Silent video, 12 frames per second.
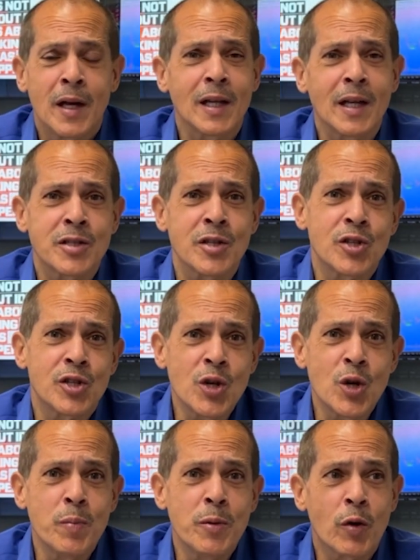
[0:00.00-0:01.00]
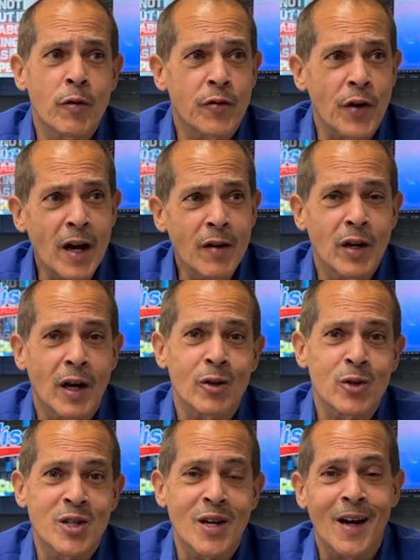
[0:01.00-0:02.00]
Let's assume your
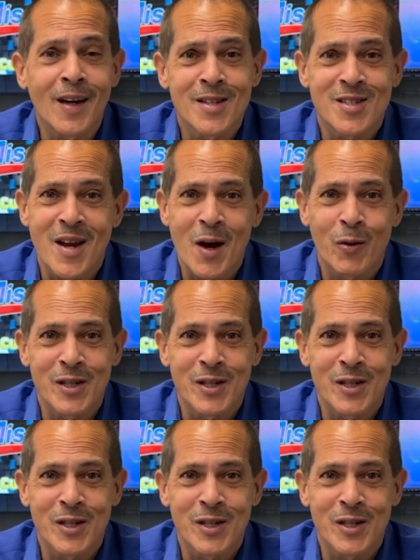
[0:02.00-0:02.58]
$5 stock is now at